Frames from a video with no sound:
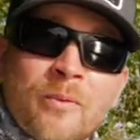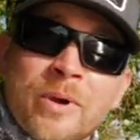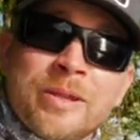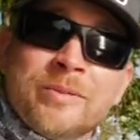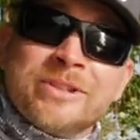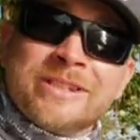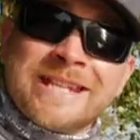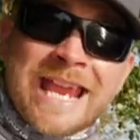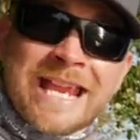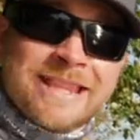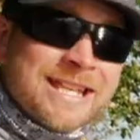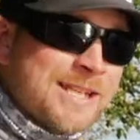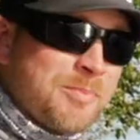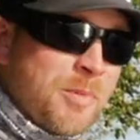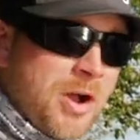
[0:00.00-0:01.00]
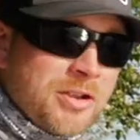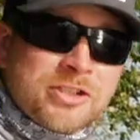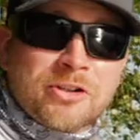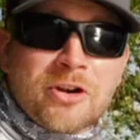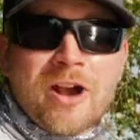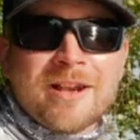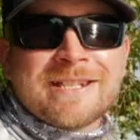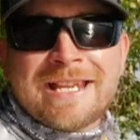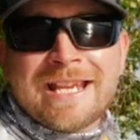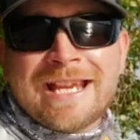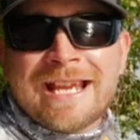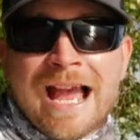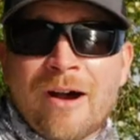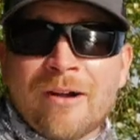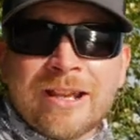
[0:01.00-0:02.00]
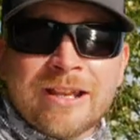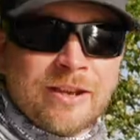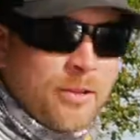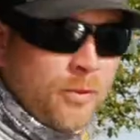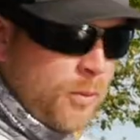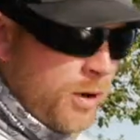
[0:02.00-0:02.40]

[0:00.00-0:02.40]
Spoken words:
we take this monstrosity out into the